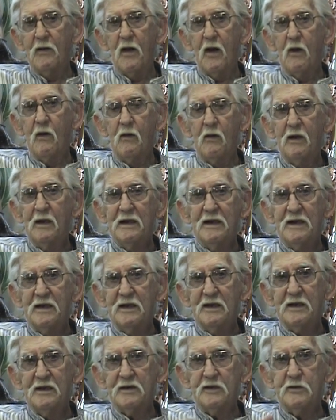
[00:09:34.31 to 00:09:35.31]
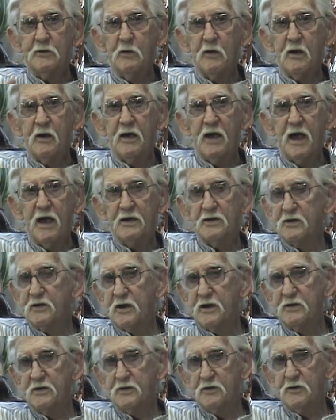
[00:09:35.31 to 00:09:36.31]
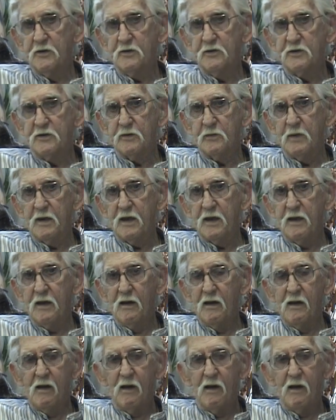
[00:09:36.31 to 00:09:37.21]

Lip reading: No, this is where a gas station used to be.